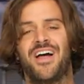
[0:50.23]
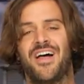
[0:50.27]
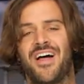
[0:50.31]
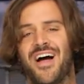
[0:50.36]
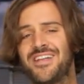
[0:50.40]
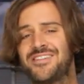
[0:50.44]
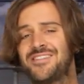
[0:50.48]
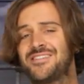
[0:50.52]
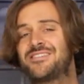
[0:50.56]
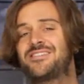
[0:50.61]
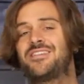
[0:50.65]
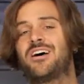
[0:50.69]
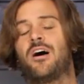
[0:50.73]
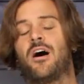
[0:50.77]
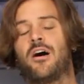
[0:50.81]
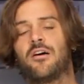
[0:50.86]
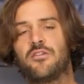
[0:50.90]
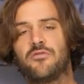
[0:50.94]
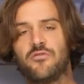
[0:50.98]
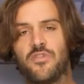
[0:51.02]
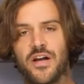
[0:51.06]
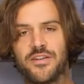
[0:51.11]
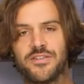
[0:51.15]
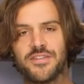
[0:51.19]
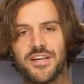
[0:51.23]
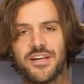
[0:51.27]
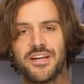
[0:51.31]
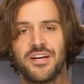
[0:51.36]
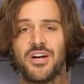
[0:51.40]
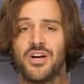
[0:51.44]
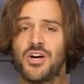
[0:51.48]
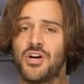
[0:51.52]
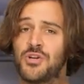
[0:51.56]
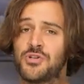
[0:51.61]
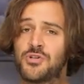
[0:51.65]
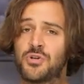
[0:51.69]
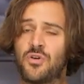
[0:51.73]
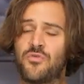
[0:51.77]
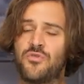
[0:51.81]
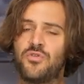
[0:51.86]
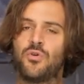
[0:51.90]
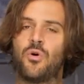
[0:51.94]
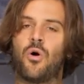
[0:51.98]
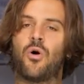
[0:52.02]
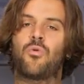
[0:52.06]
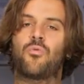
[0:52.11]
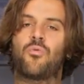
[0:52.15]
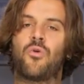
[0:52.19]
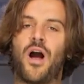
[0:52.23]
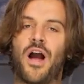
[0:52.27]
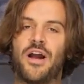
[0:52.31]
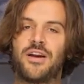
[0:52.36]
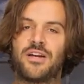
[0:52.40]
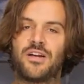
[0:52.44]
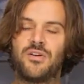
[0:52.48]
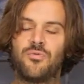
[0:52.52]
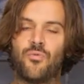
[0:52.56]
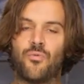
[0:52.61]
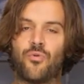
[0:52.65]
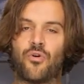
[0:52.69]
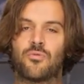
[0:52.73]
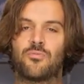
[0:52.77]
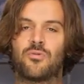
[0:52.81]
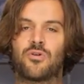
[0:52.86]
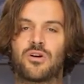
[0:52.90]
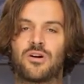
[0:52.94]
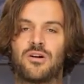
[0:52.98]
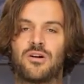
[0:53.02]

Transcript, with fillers: That's a ton of venting. So if you are riding in warmer